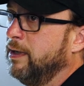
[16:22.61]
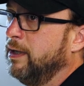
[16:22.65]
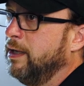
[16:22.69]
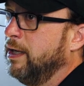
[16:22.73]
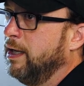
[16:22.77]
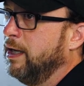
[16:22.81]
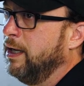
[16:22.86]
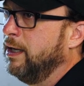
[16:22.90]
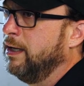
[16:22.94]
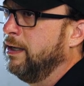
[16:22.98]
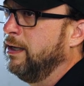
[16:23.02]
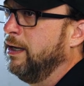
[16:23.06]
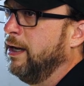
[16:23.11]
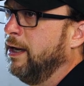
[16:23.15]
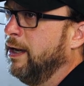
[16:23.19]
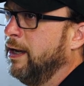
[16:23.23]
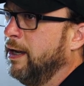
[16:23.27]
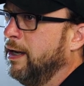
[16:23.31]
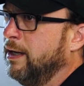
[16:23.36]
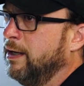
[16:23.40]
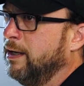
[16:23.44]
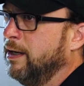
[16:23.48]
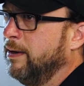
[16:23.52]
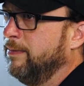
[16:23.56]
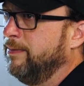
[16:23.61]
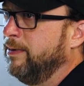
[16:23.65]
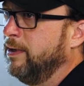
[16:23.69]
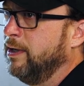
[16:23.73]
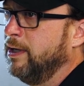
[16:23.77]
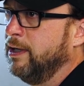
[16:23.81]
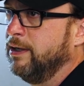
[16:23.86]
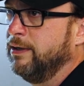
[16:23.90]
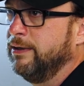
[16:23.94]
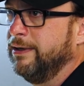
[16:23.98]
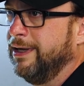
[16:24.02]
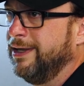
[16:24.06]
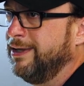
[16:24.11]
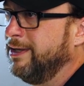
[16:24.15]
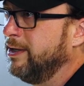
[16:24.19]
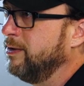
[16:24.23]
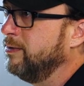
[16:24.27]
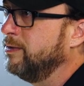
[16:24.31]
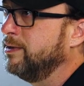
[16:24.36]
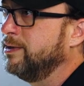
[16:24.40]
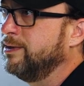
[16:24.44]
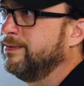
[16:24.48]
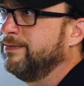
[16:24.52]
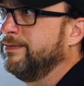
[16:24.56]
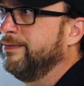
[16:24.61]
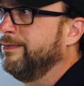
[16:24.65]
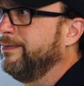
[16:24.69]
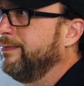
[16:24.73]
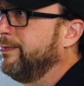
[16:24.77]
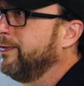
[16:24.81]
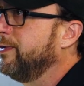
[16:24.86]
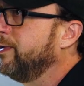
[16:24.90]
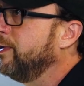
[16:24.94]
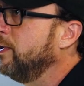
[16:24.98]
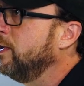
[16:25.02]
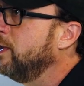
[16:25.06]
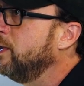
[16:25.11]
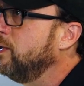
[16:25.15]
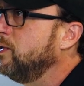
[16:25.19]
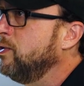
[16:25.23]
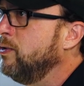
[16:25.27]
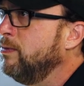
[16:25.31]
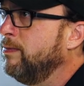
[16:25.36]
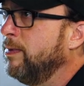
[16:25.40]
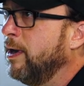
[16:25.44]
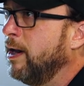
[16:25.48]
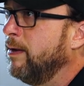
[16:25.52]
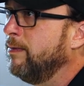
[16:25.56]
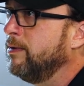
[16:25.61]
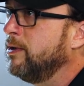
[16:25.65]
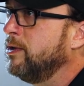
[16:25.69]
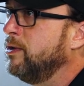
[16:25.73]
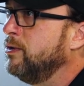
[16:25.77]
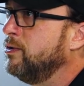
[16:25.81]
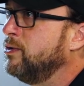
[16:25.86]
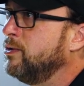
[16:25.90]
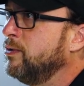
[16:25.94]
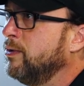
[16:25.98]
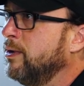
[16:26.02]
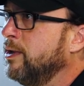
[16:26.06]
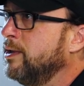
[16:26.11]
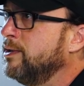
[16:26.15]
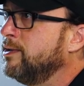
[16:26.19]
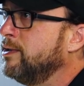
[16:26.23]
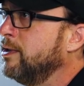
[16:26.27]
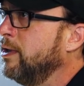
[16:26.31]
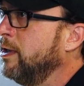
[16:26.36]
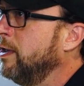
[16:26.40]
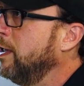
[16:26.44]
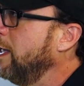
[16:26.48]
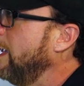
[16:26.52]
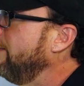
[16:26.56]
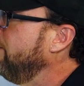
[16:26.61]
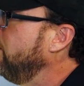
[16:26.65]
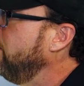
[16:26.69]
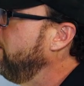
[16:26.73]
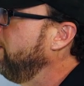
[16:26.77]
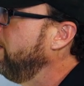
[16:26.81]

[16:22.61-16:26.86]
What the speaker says: ended up hitting, I think it was 32 barbecue joints and 11